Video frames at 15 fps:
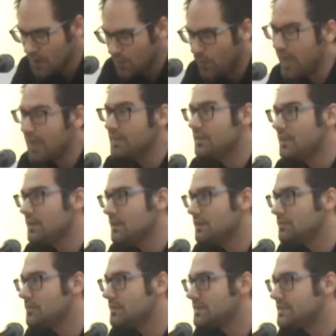We enter
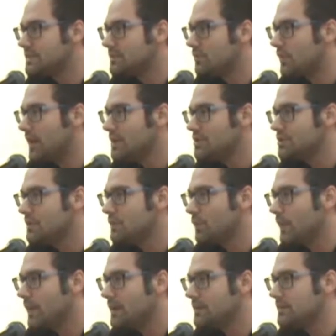into the situation
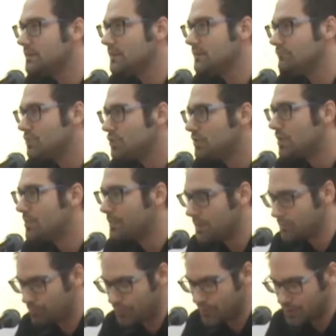where the
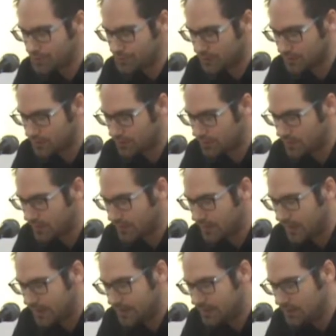European project or the
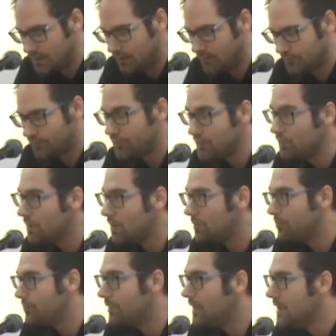idea of
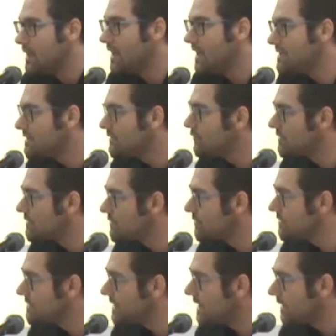Europe as it was
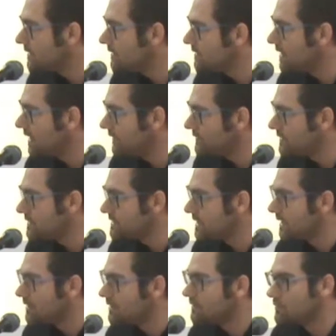constructed after
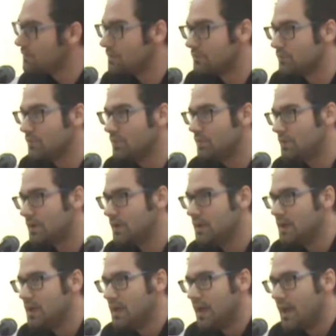Second World War
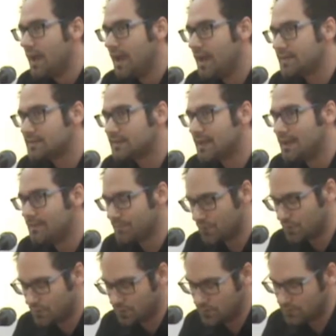has come
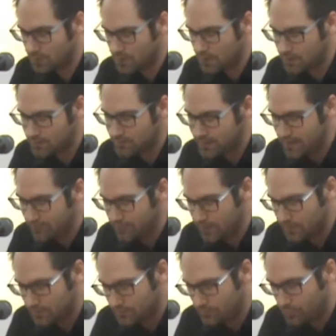to a
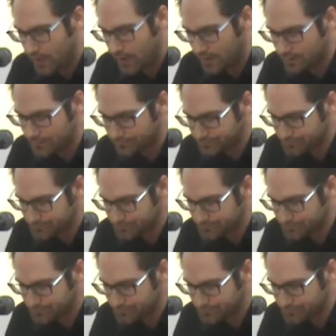definite break.